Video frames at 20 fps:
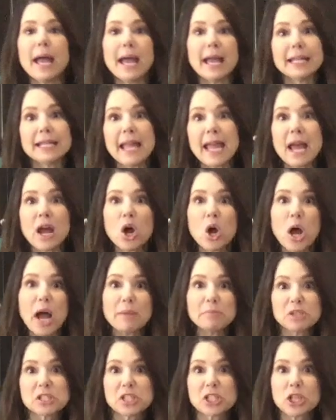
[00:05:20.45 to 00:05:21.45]
And now
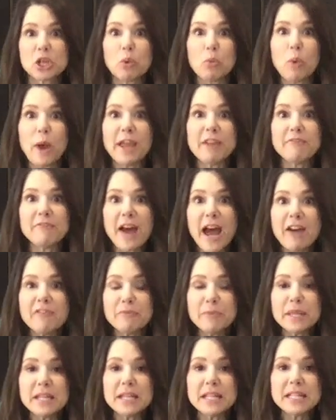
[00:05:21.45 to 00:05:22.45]
I'm just going to wait
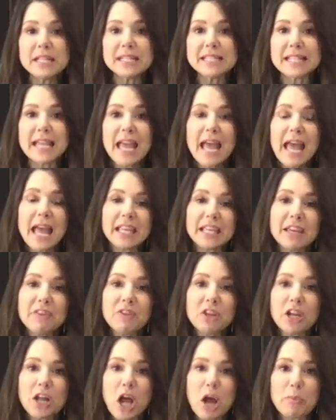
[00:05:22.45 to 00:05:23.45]
5 minutes and give
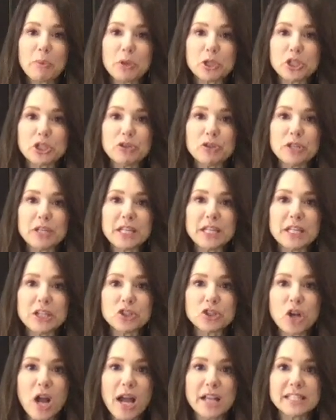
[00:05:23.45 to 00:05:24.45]
it an opportunity to
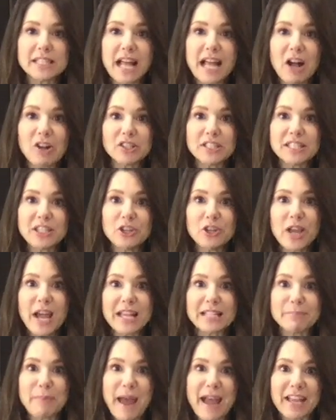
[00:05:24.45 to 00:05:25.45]
dry. So I'll see you
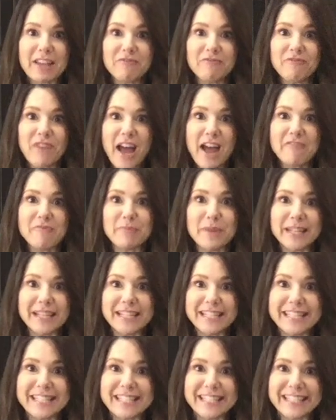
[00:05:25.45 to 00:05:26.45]
guys back in 5
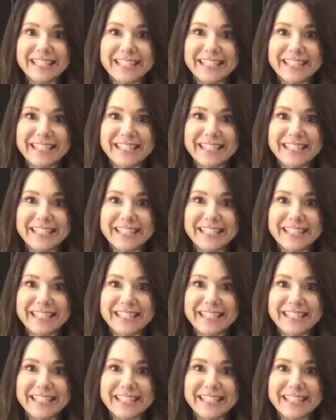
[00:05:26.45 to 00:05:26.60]
minutes.